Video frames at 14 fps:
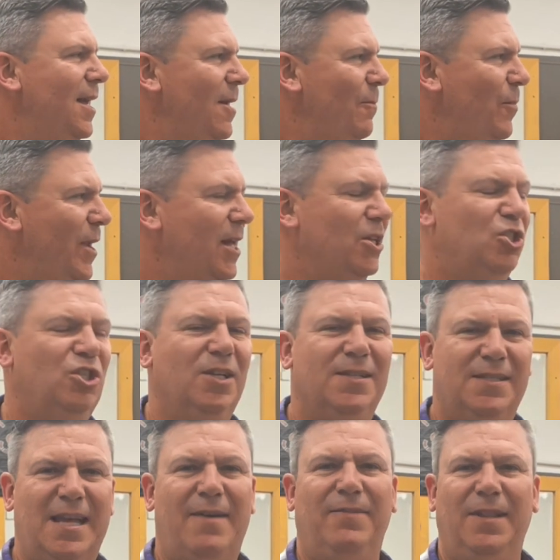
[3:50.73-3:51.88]
but it just
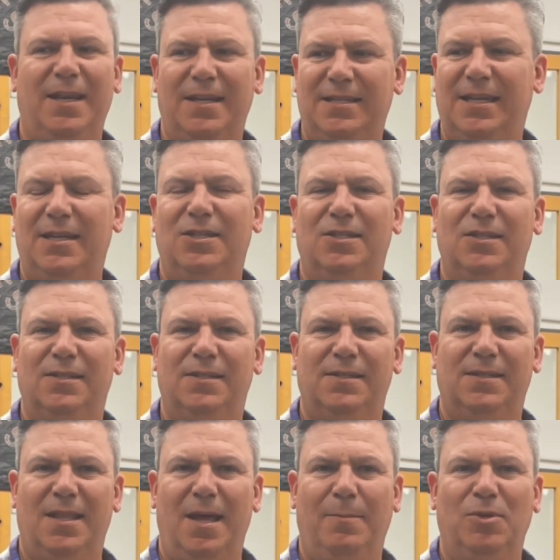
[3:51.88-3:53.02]
definitely teaches
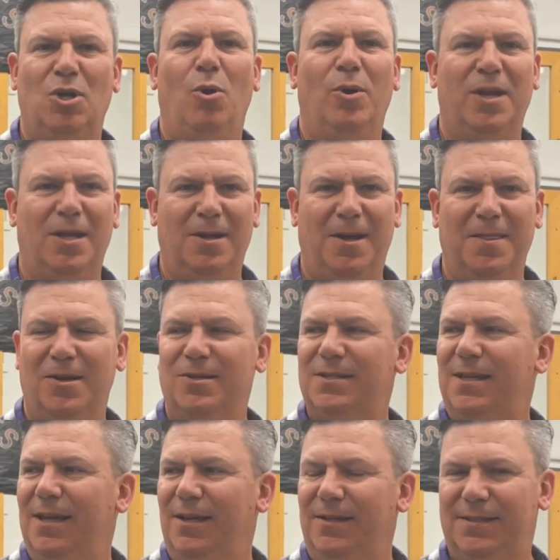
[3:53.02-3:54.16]
them to hone in on their
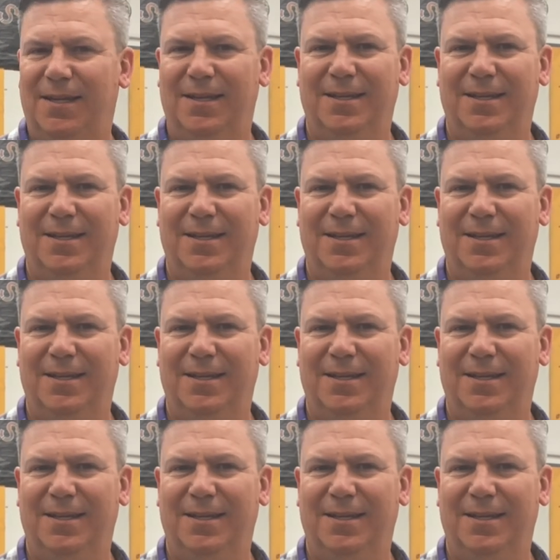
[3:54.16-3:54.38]
skills.